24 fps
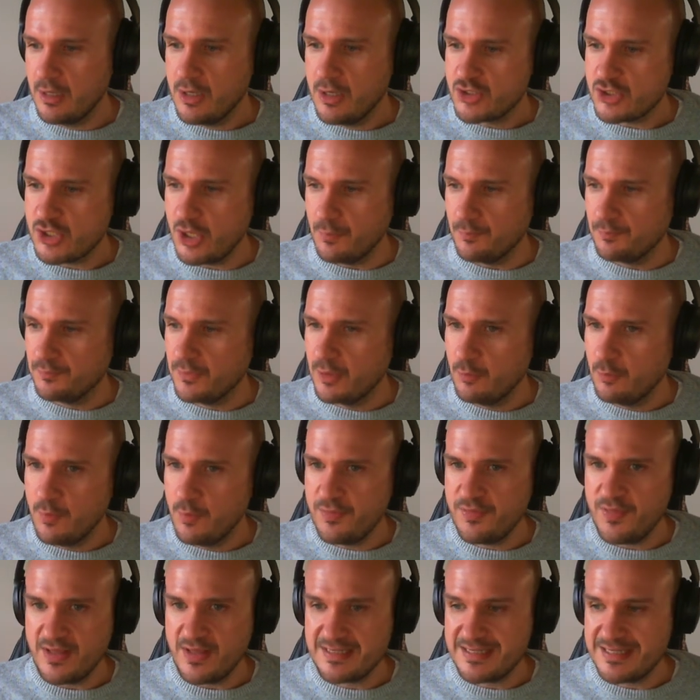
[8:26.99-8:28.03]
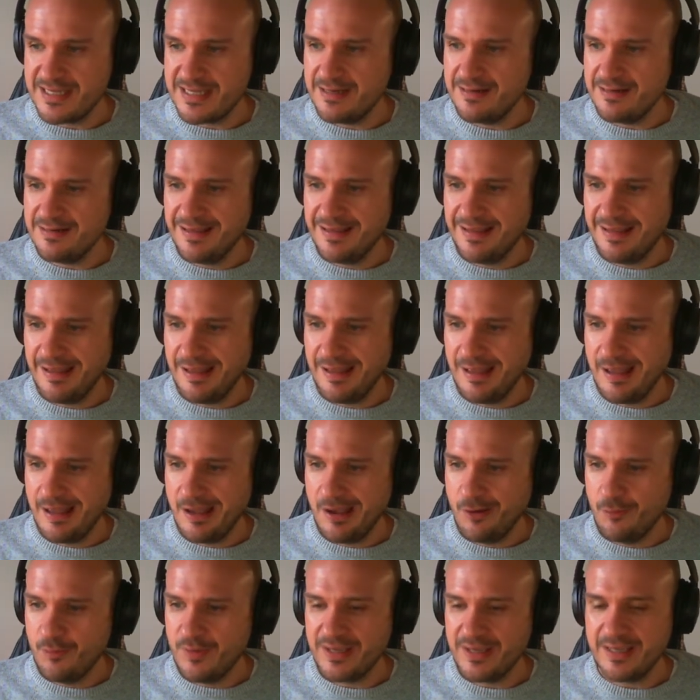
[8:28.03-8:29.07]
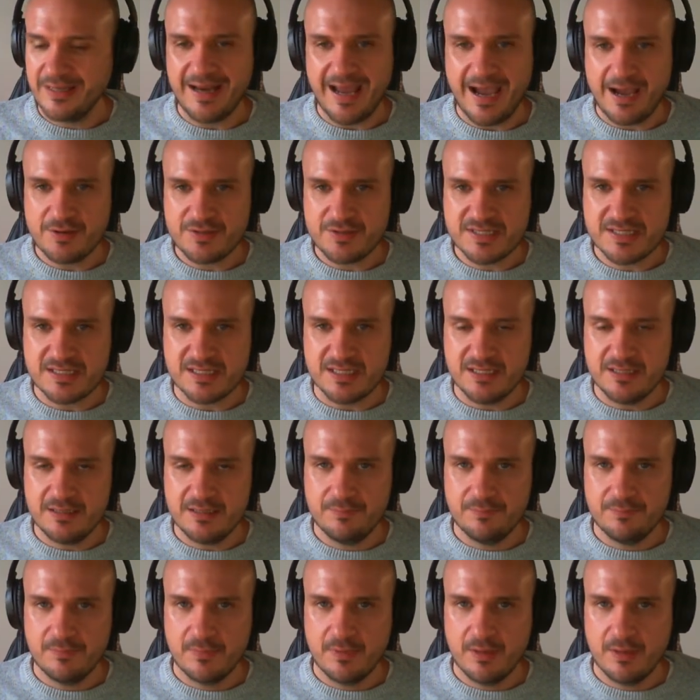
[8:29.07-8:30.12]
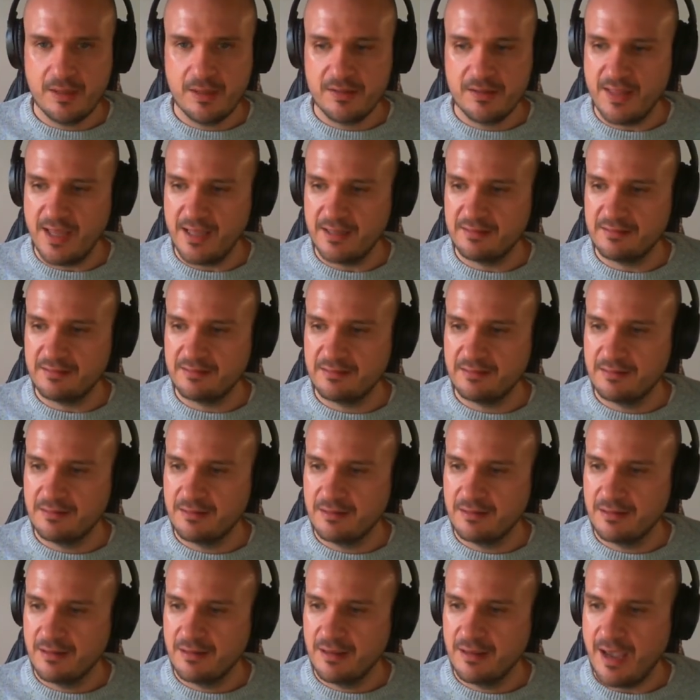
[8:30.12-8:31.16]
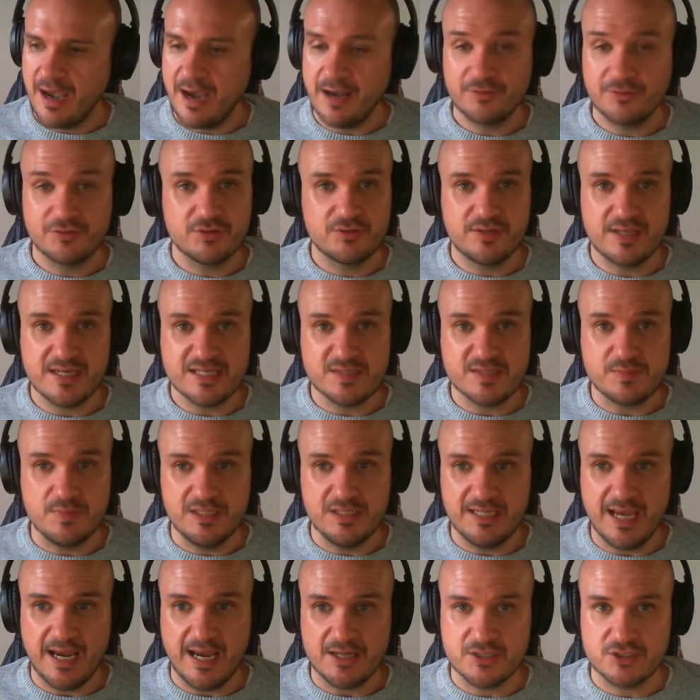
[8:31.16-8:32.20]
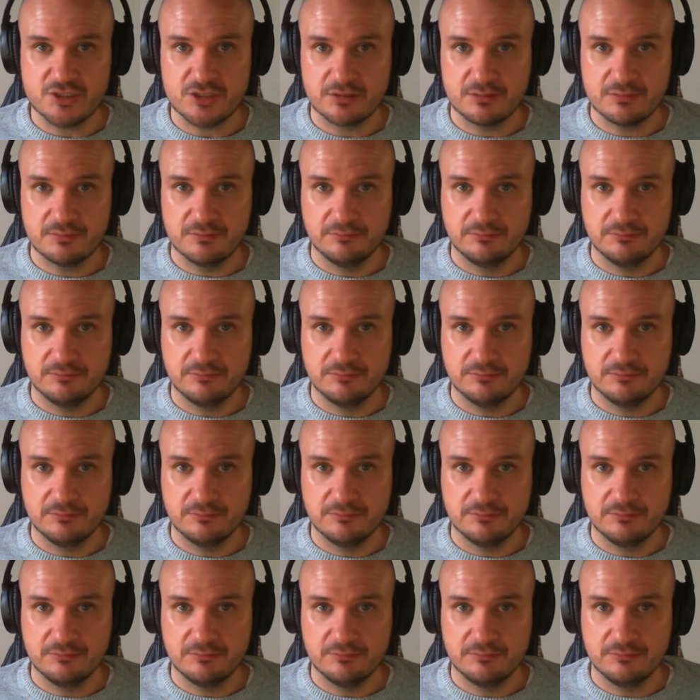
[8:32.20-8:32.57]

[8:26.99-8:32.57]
So with that said, we can now see that how to test mediation.